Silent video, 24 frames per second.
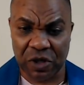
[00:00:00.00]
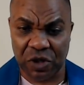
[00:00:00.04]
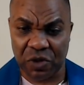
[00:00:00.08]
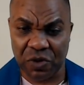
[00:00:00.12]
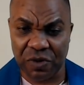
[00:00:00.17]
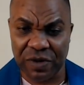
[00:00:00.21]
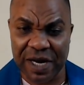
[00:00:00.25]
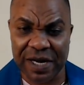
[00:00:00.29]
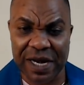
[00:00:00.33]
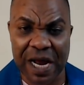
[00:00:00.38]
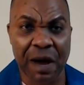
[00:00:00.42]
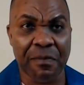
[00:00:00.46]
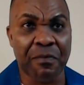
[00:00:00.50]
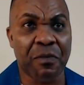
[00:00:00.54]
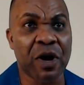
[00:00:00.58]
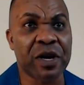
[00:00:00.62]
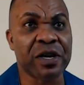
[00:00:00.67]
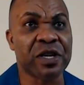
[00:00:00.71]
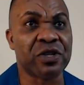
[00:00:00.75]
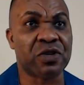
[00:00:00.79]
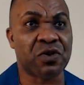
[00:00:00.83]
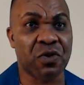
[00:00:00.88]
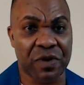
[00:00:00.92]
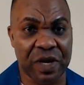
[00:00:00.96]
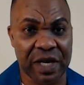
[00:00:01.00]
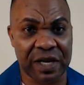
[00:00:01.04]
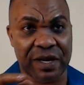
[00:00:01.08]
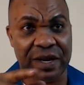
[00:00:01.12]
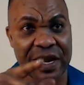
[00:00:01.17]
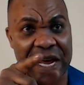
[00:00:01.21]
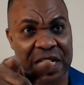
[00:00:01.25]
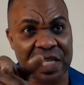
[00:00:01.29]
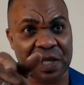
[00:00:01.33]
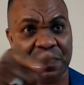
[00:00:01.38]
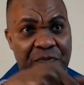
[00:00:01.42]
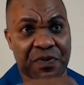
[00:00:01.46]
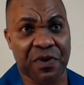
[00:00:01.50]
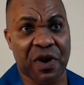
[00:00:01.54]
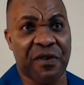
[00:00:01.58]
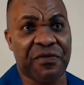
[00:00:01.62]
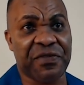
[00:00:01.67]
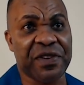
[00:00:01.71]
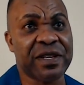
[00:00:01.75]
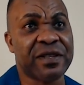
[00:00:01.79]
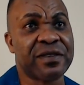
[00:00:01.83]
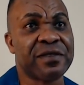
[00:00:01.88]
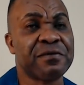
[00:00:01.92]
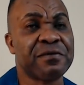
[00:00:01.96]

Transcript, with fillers: children are born into it, that's profit.